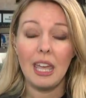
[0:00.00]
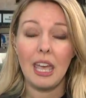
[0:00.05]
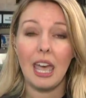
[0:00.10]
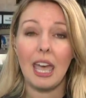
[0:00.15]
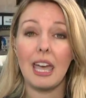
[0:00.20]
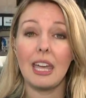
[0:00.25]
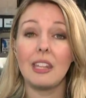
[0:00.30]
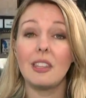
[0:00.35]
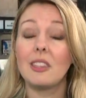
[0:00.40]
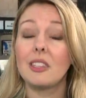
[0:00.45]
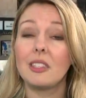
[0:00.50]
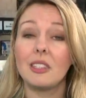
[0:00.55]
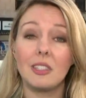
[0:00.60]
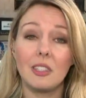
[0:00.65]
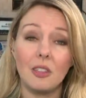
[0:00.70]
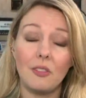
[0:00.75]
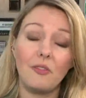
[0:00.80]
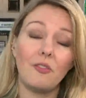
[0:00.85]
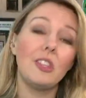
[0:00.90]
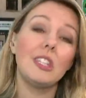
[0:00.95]
And this is
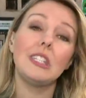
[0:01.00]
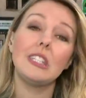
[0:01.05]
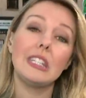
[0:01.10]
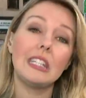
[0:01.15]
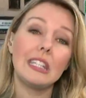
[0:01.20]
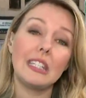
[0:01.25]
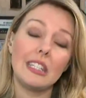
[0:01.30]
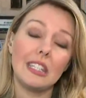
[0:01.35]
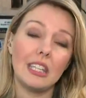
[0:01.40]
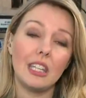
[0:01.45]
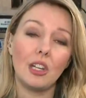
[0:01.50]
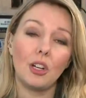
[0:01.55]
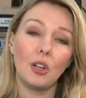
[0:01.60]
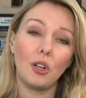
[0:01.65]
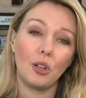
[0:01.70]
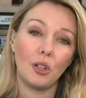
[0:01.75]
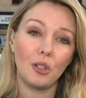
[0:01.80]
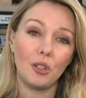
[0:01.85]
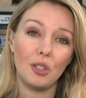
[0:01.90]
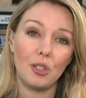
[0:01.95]
the Fit DC
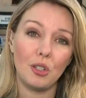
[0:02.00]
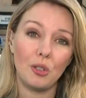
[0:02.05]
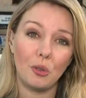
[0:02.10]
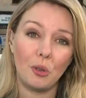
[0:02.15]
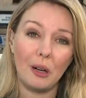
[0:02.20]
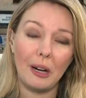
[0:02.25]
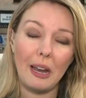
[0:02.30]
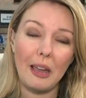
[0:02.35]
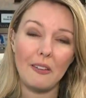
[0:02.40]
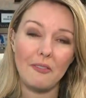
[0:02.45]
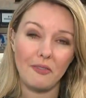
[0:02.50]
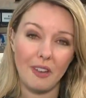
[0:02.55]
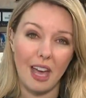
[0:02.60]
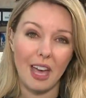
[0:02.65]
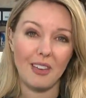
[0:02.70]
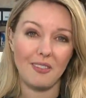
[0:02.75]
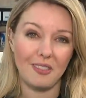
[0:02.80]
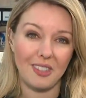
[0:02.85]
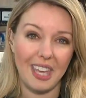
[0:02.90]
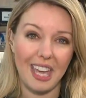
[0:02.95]
Her Story
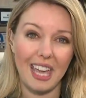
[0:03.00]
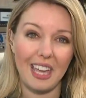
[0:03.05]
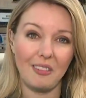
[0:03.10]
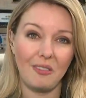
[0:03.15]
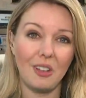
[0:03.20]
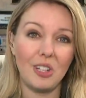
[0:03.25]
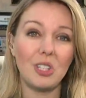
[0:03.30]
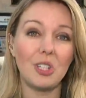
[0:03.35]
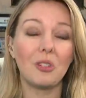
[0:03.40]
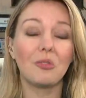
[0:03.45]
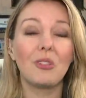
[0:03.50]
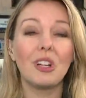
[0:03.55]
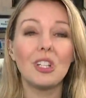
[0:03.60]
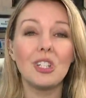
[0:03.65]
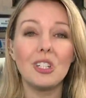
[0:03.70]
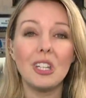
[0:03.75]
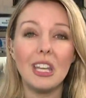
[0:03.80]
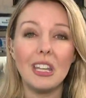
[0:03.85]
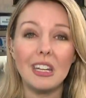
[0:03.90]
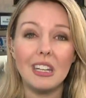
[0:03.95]
5K, which
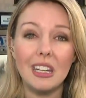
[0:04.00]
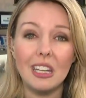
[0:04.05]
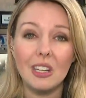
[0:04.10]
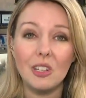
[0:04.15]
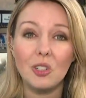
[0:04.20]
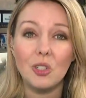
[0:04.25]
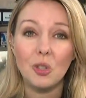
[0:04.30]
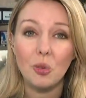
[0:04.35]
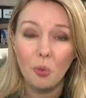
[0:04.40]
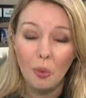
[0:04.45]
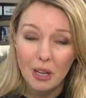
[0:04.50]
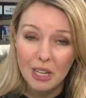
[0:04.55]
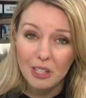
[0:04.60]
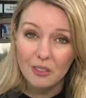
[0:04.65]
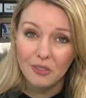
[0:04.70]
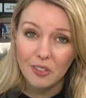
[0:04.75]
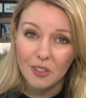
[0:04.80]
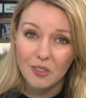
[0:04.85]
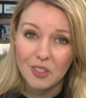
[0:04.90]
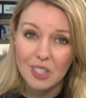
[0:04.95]
originated in
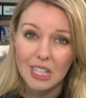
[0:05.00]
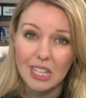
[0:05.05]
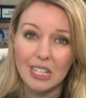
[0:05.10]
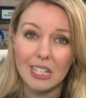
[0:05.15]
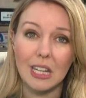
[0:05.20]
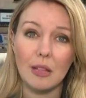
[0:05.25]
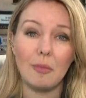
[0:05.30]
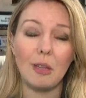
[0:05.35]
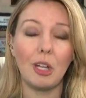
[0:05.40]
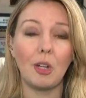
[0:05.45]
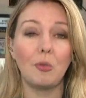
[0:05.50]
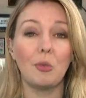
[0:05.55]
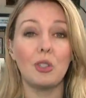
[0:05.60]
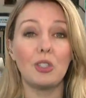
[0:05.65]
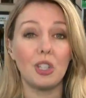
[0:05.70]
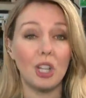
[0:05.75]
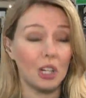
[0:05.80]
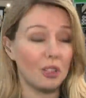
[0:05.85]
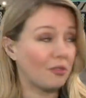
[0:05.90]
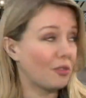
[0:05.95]
2015. And I'm here with
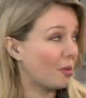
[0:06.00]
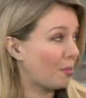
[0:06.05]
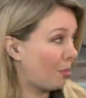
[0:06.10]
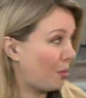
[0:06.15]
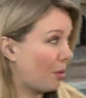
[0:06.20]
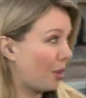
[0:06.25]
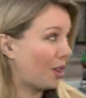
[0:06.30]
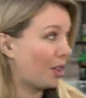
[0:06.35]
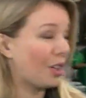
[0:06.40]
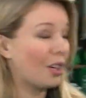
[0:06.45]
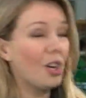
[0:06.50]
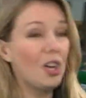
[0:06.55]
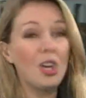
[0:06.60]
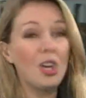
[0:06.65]
Jennifer Porter,